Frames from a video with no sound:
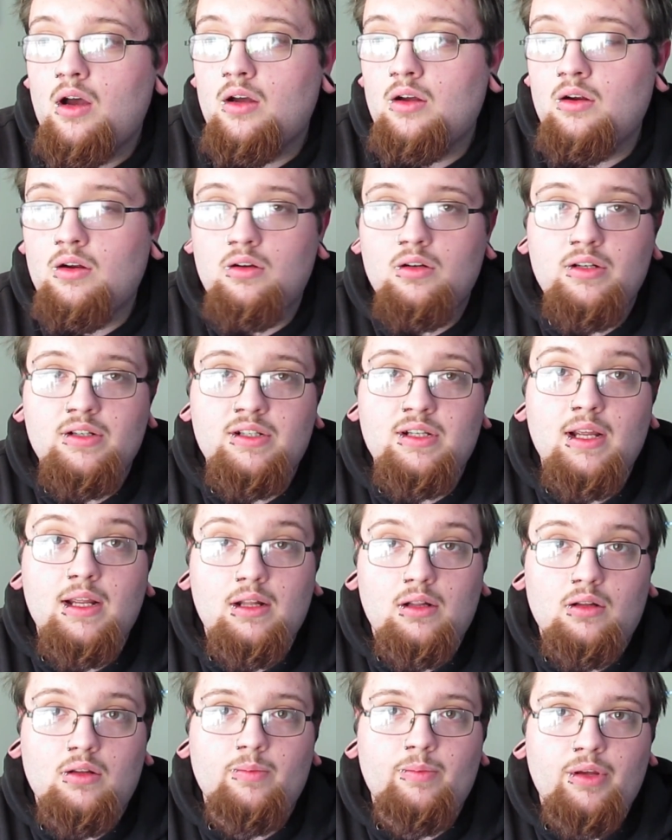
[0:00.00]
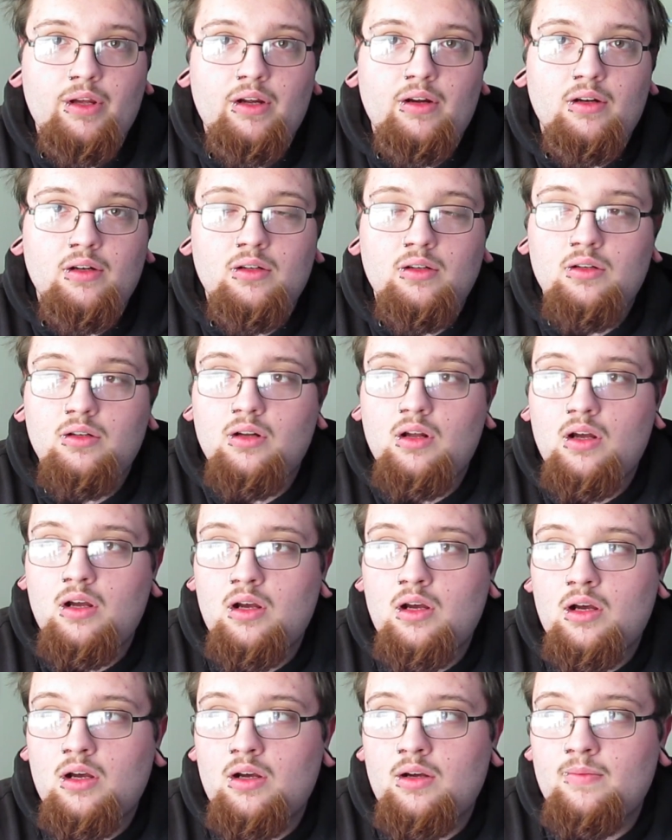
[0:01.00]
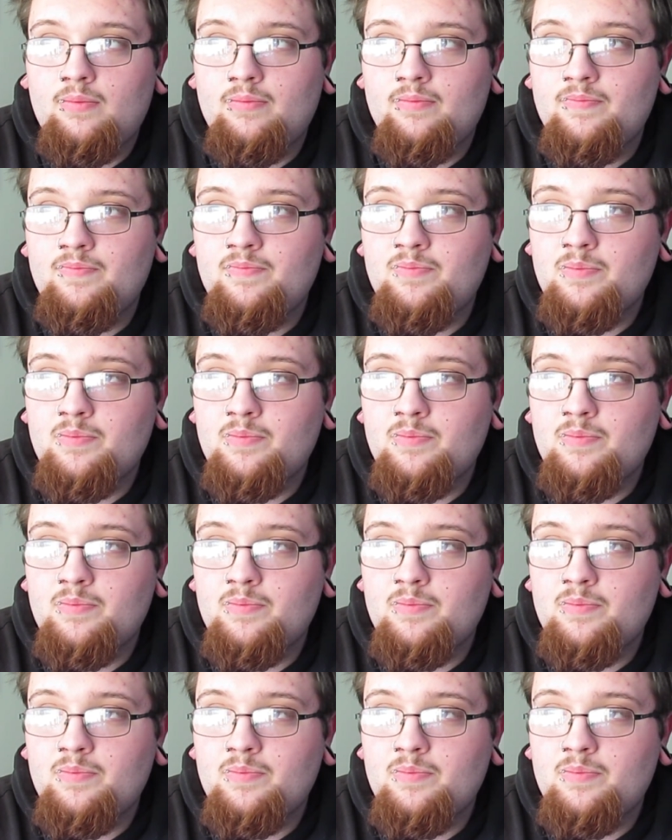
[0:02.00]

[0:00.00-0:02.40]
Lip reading: or it's in Lapeer. Um,